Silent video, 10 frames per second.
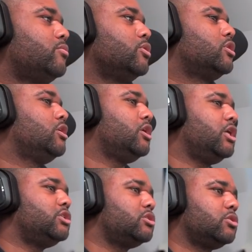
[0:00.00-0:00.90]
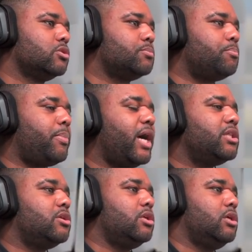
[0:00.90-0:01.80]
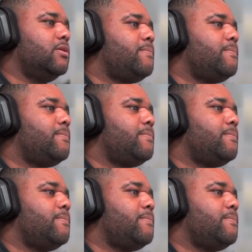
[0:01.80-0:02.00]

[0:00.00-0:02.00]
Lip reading: I'm not going to lie. It just looks bad, doesn't it?